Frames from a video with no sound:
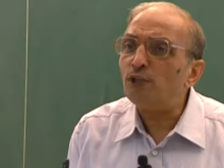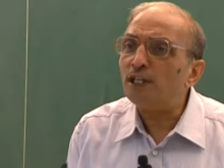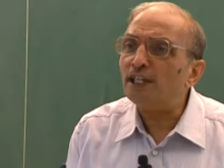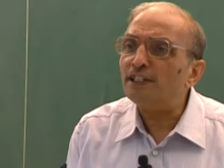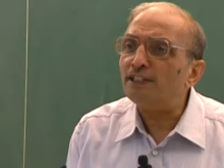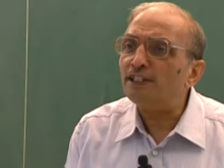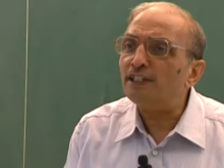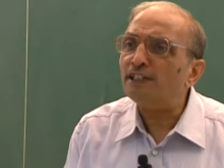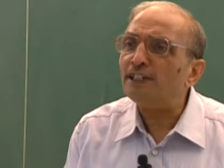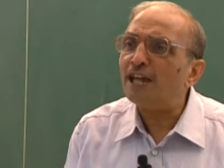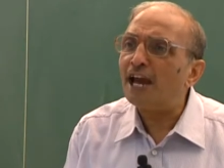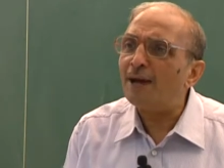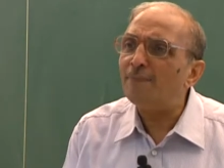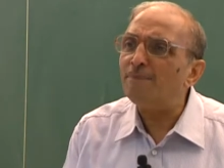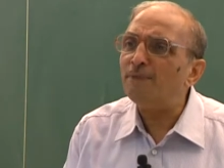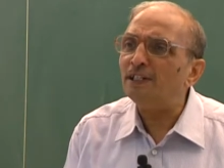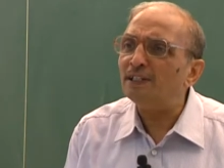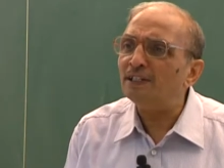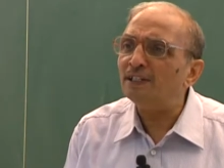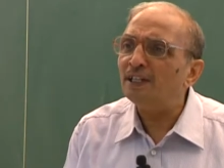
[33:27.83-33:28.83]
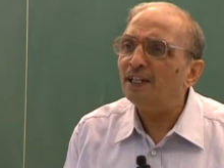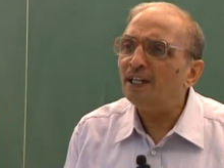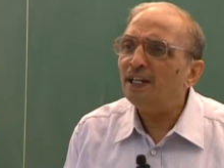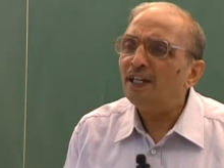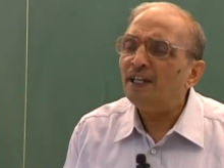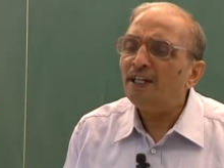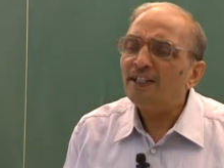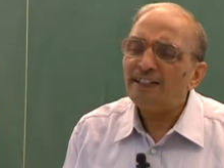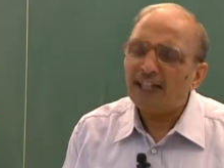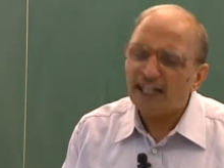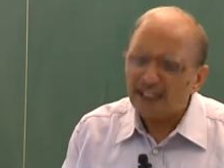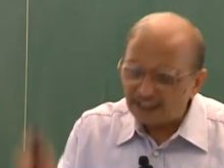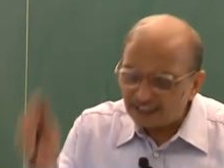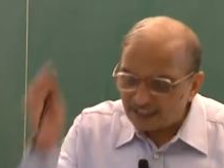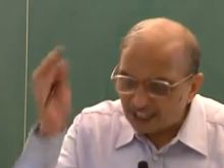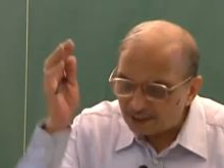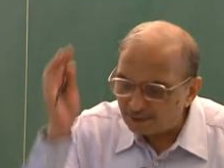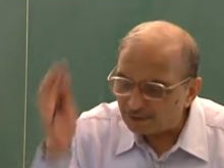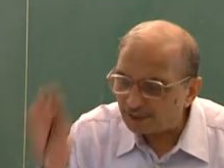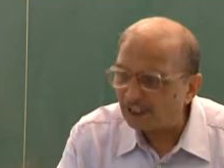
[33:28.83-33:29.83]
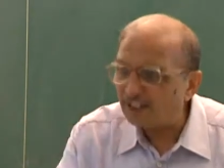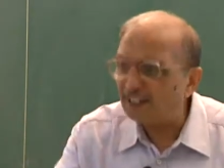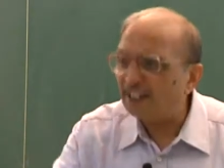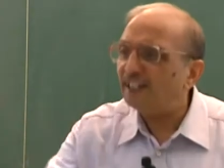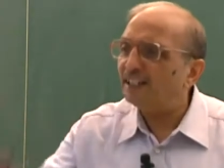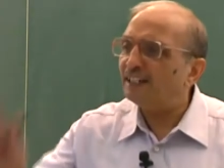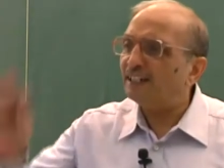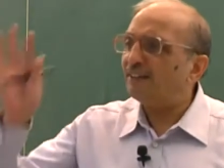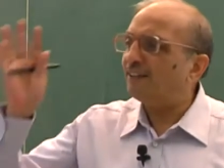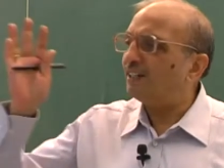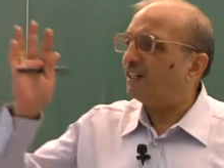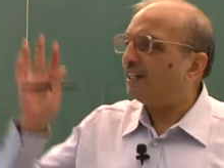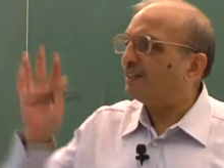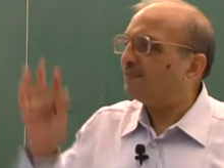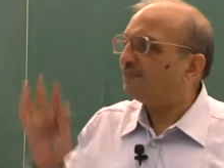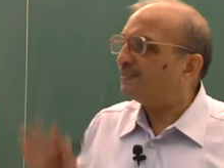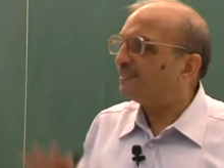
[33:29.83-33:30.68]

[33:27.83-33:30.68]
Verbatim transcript: cases happen 10 times a day in our lives.